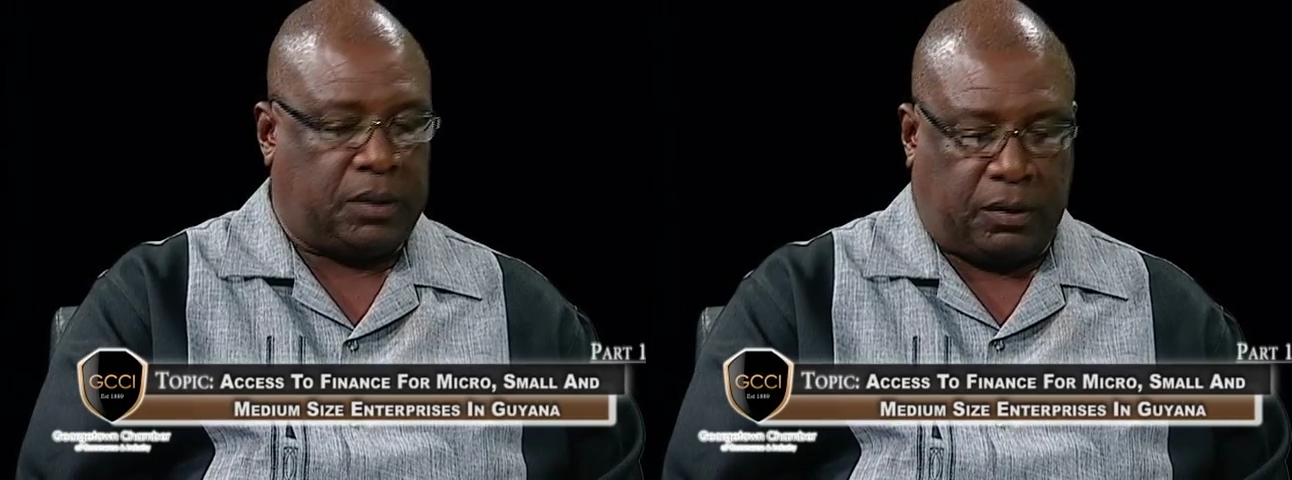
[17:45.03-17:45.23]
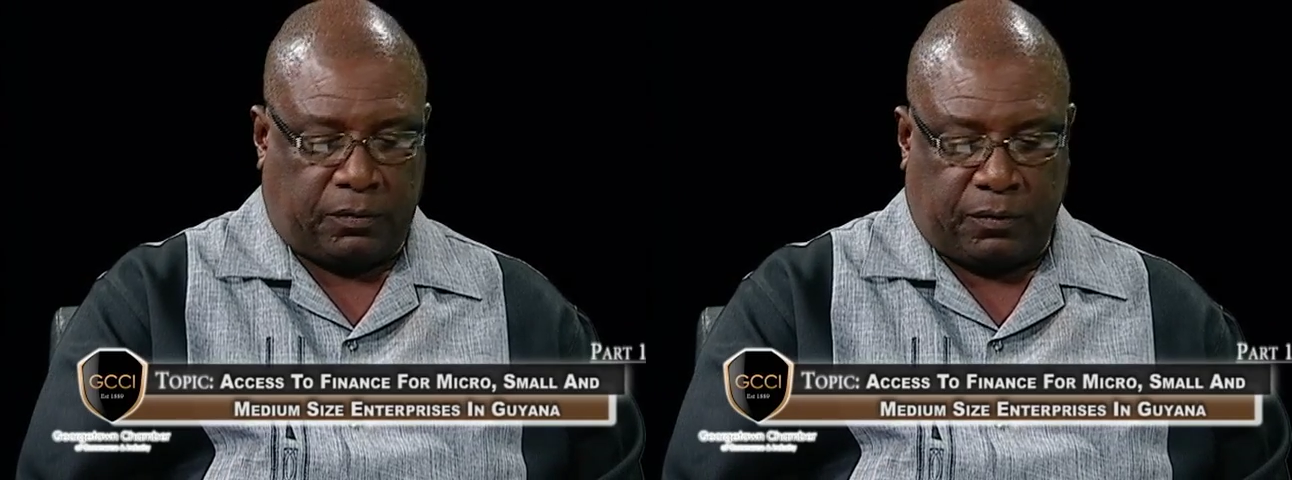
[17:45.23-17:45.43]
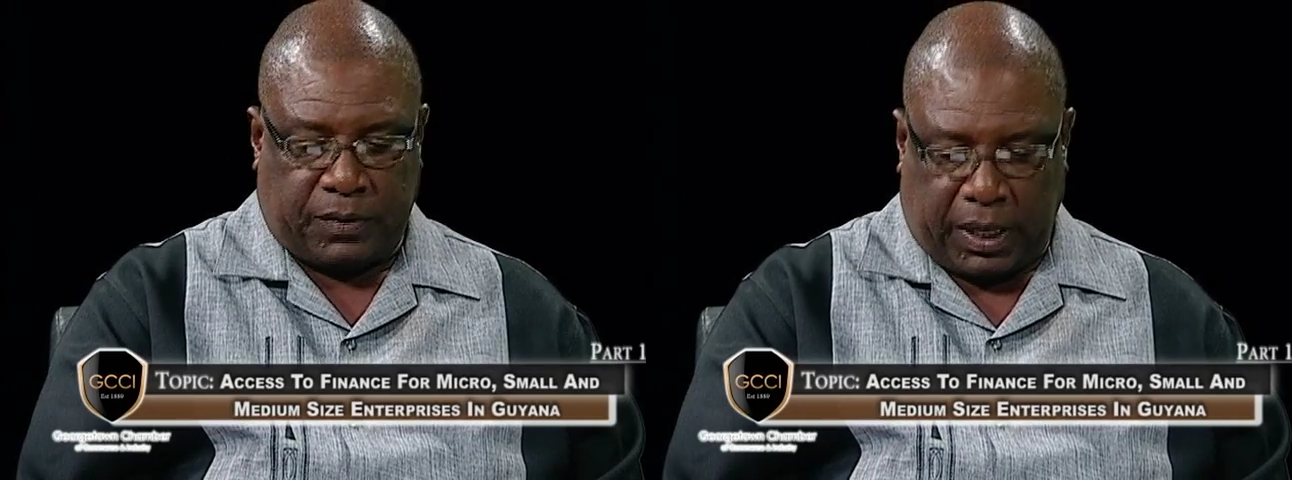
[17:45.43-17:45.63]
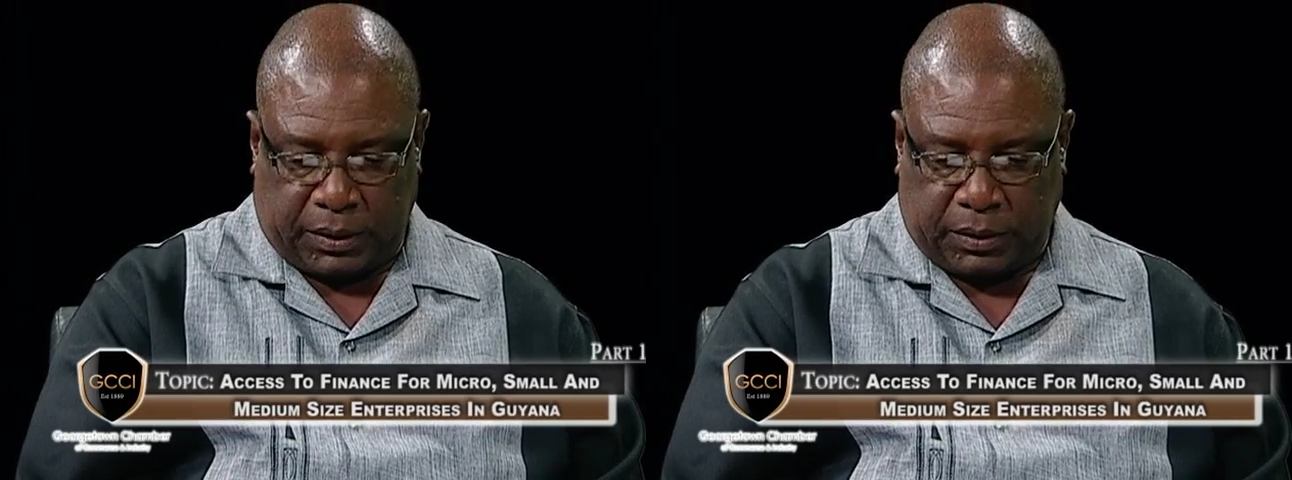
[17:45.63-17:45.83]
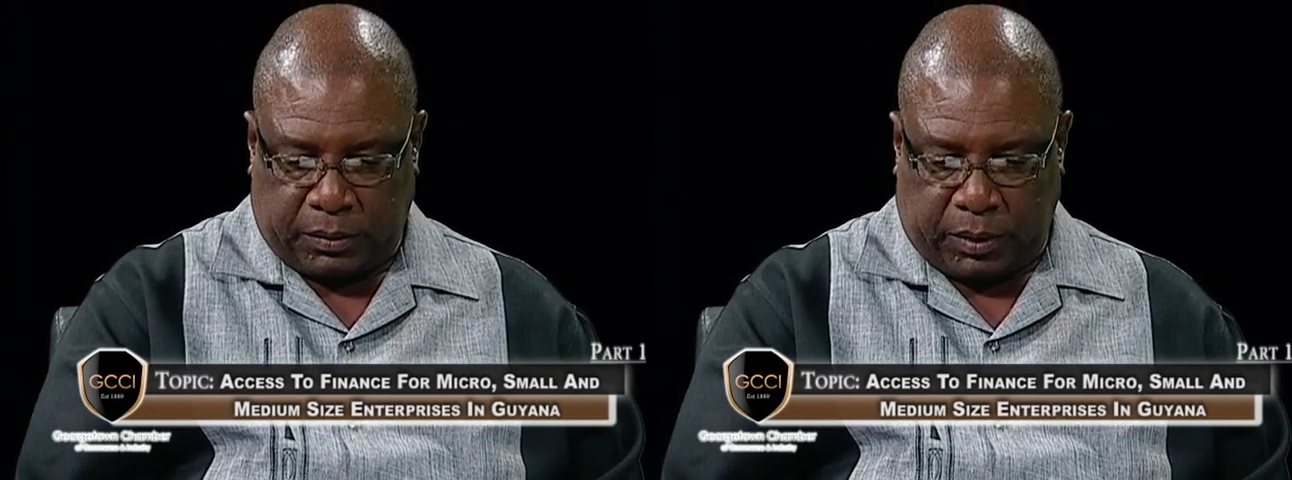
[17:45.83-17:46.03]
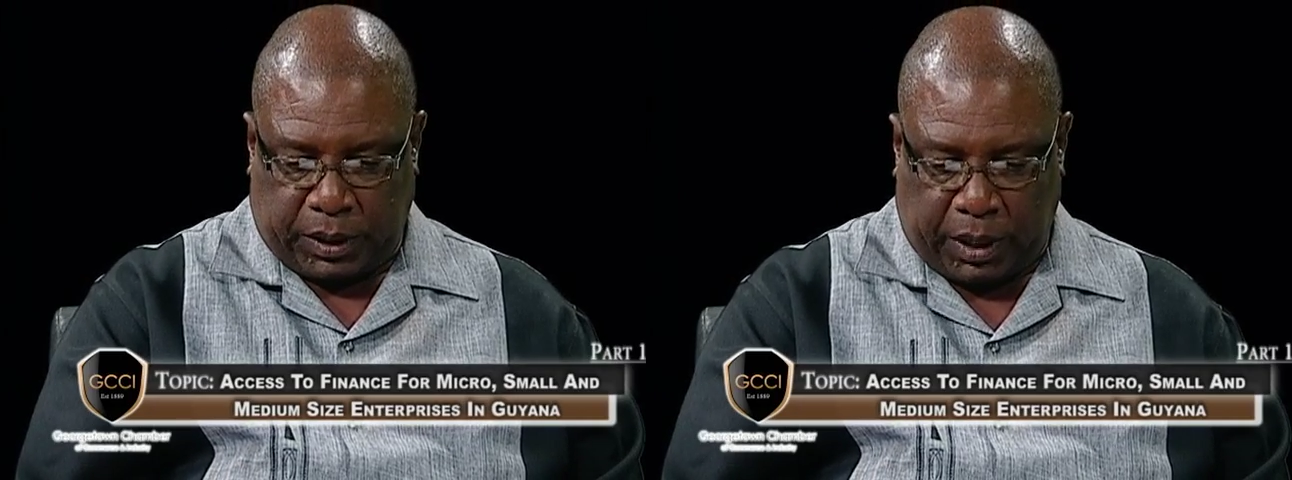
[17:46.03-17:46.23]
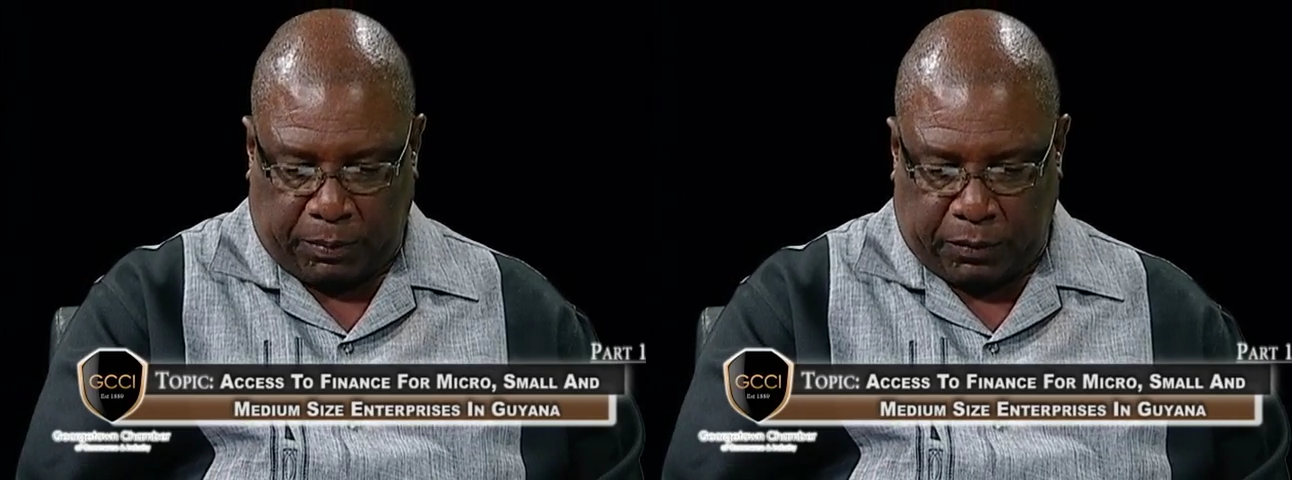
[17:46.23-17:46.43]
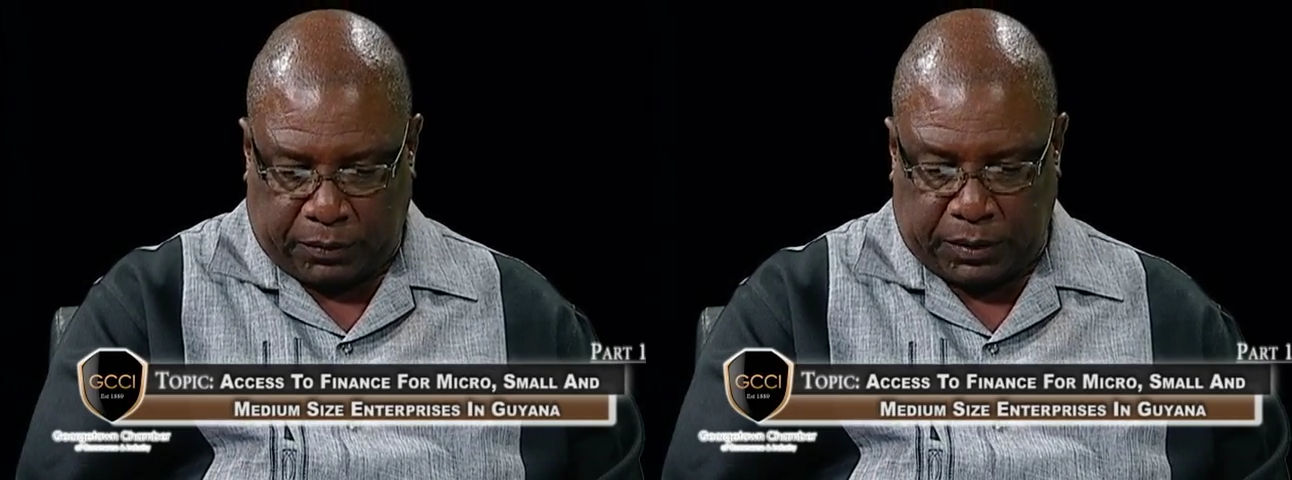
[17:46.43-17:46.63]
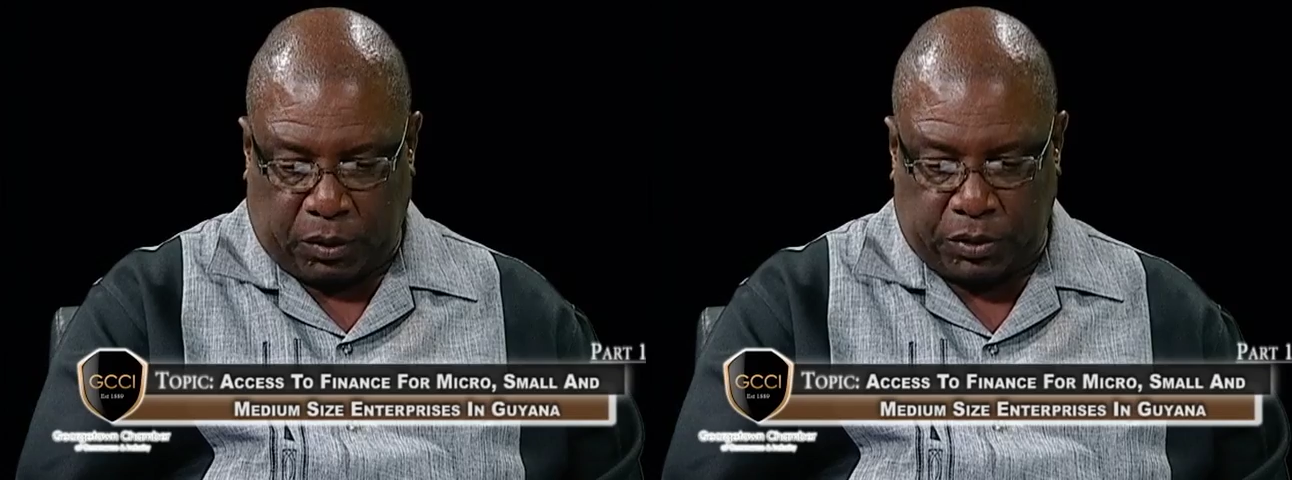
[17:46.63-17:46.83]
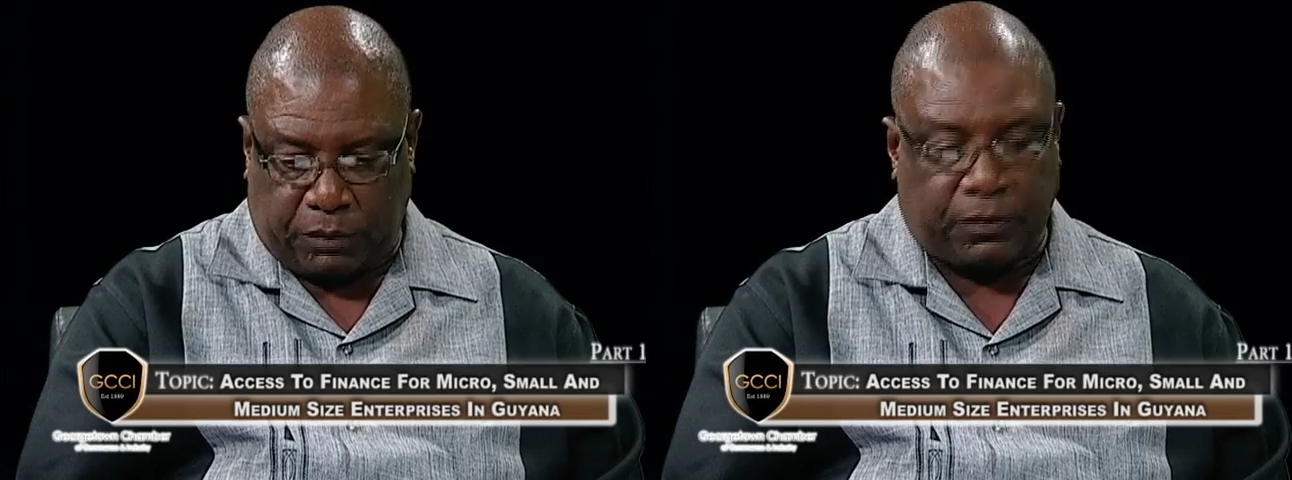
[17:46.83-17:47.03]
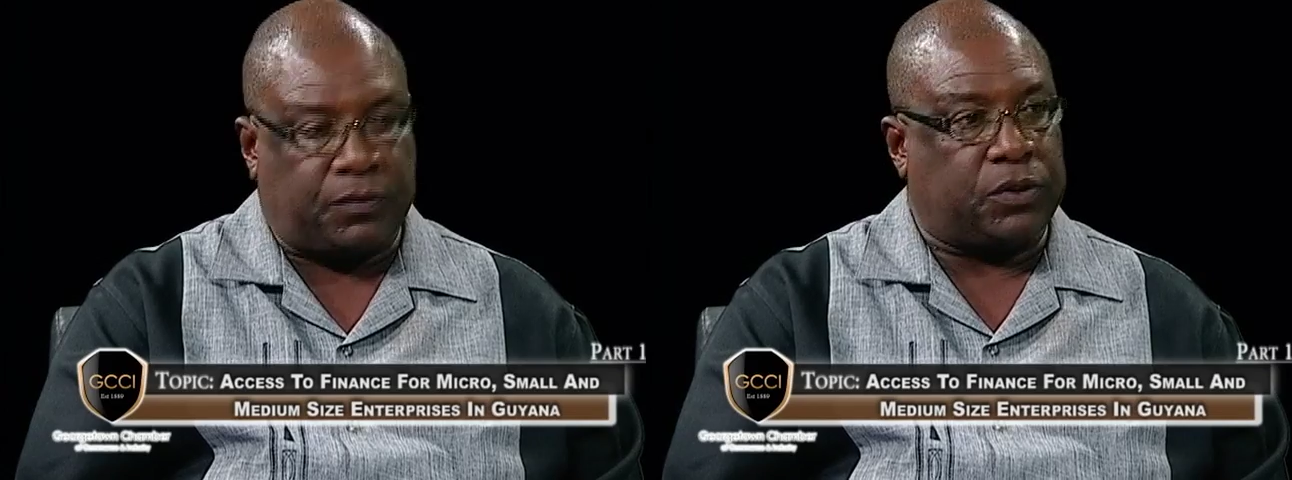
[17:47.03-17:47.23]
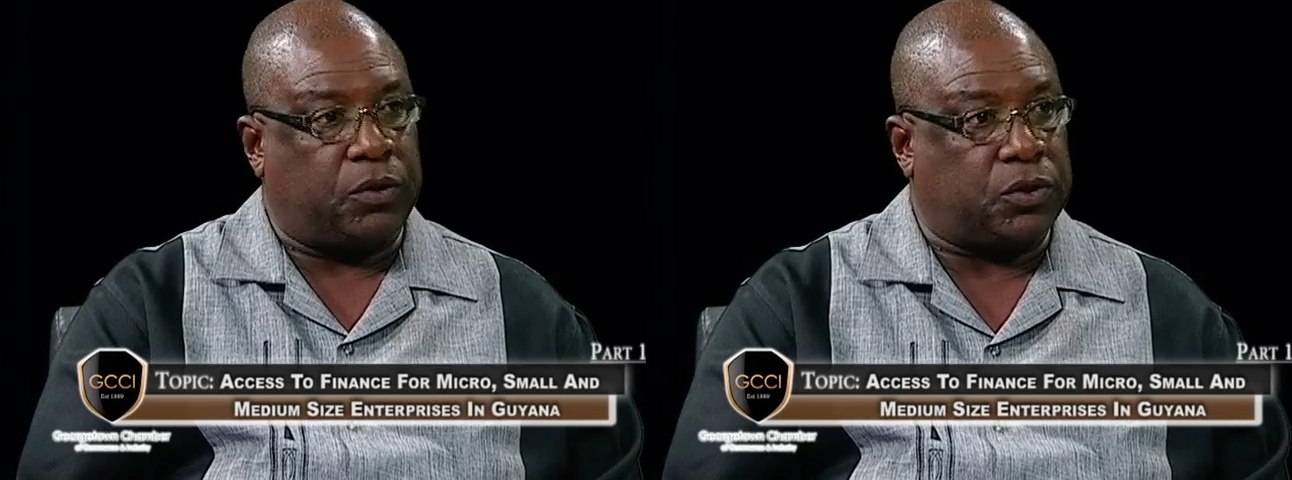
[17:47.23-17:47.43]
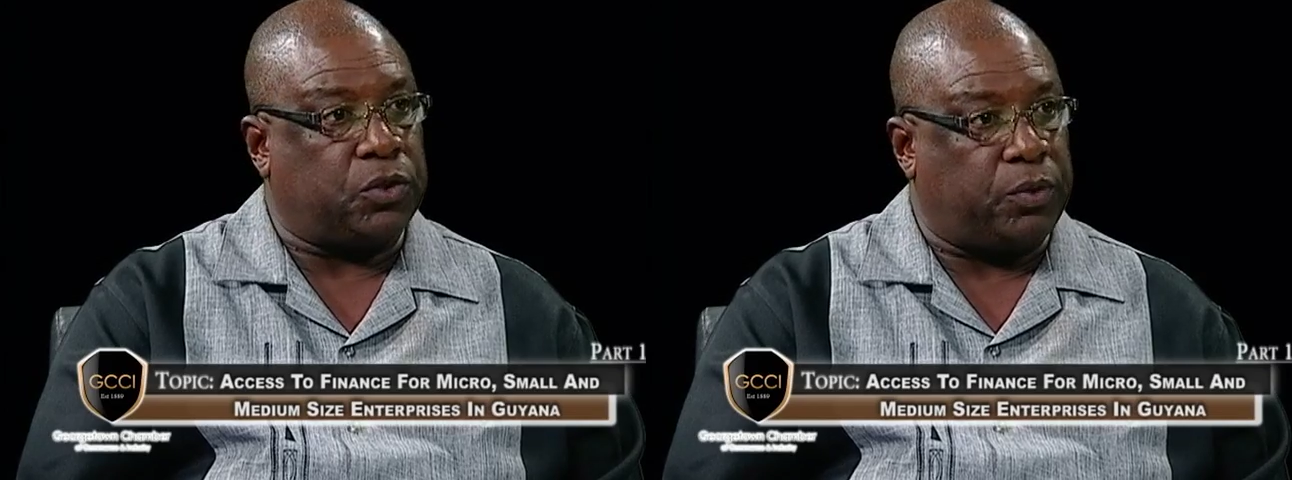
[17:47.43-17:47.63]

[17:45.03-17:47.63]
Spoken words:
of that, with a cap of 350,000